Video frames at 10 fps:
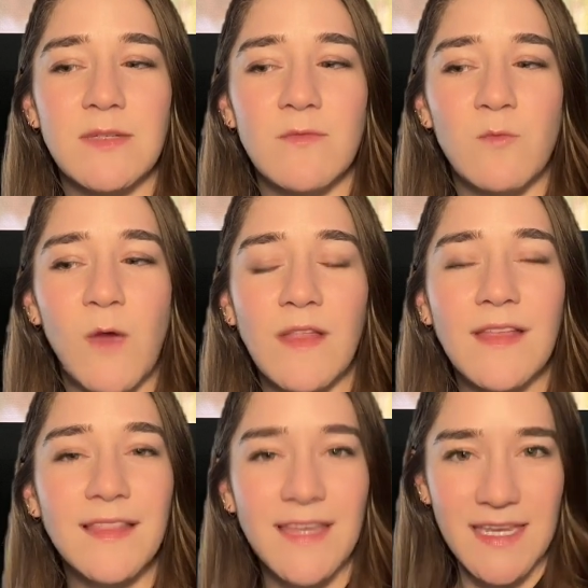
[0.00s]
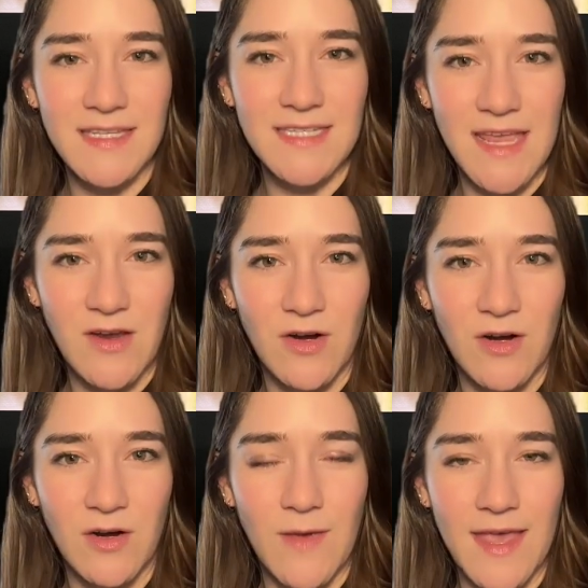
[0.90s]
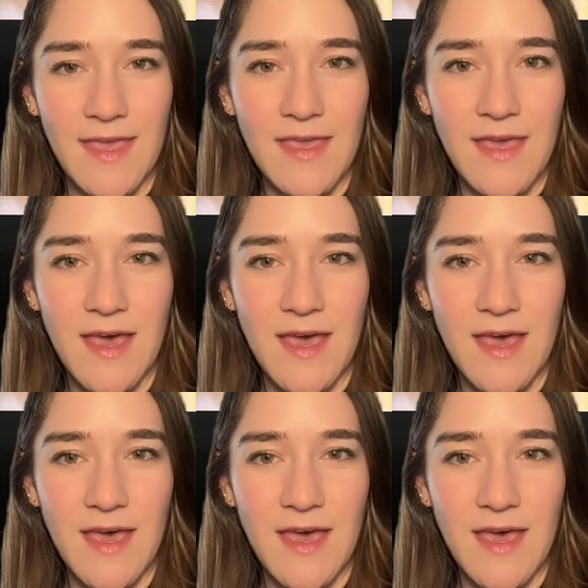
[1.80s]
willingly take her away